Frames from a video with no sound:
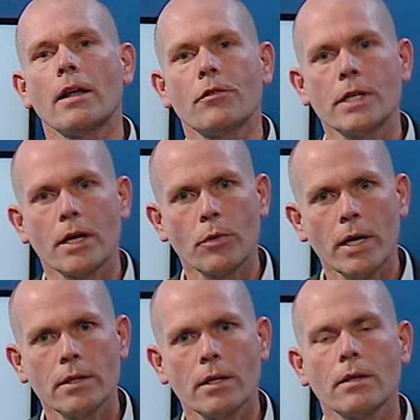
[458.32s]
and have
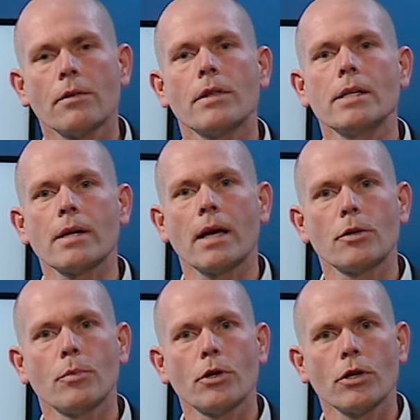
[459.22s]
generated these
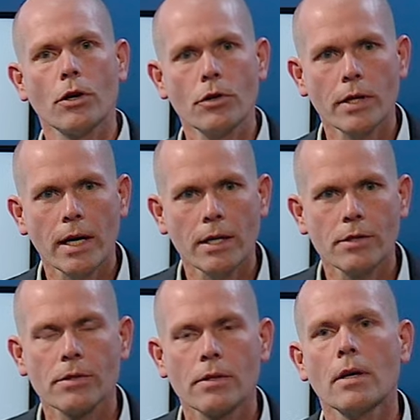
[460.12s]
antibody
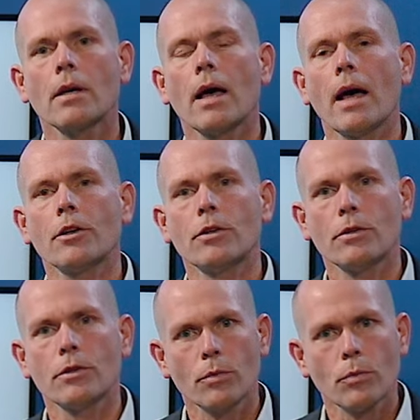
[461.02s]
conjugates. And
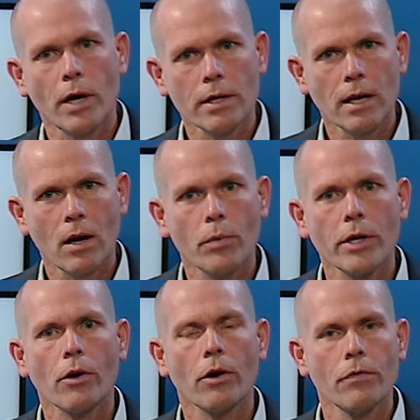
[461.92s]
right now
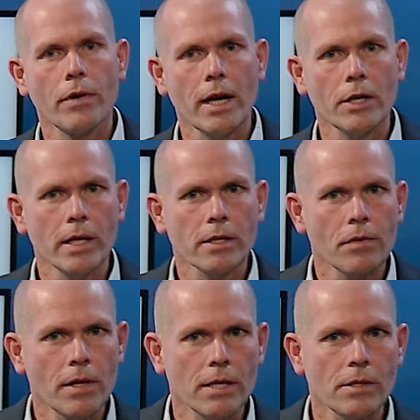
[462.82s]
we are
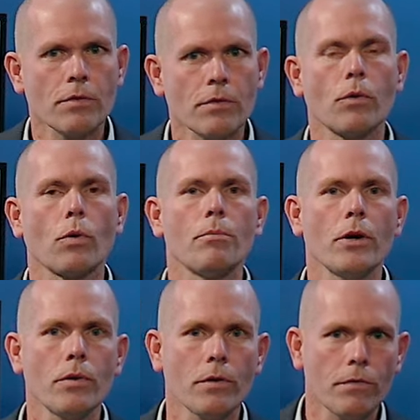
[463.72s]
evaluating these for
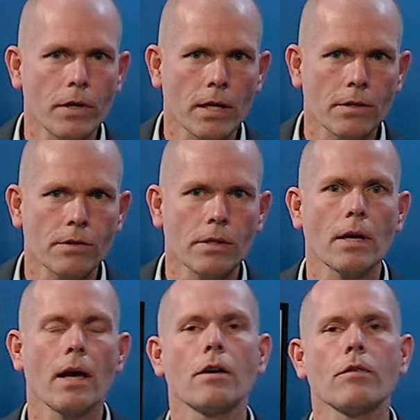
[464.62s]
both
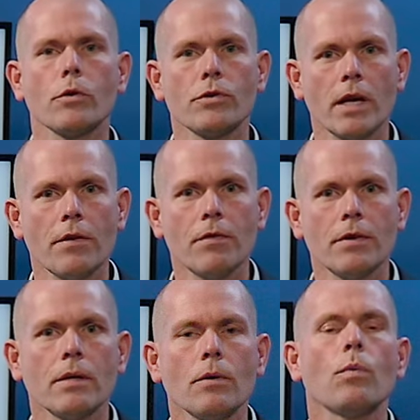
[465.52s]
efficacy and for
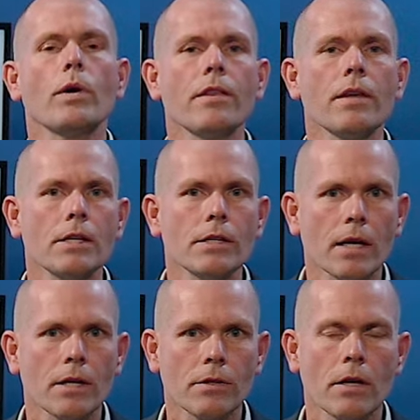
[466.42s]
safety with the
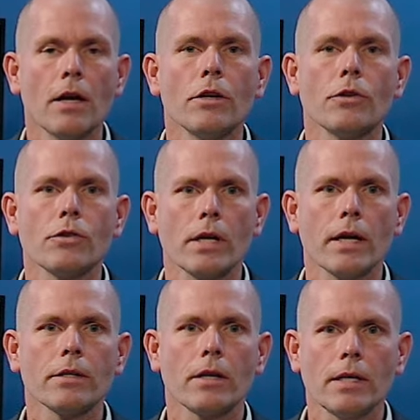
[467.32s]
intent to
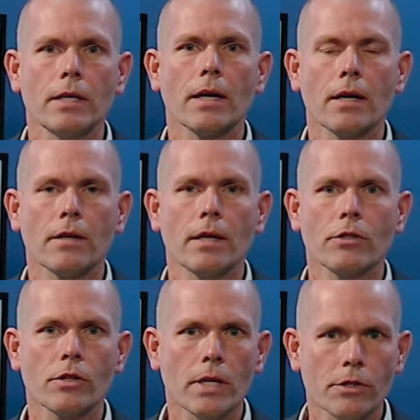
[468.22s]
select a lead
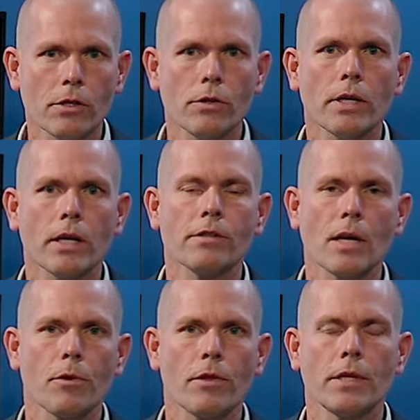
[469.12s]
candidate. So let's look at
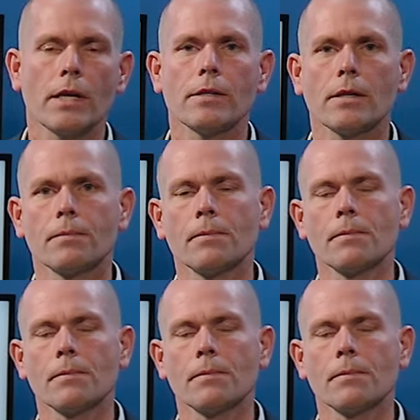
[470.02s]
some of the data.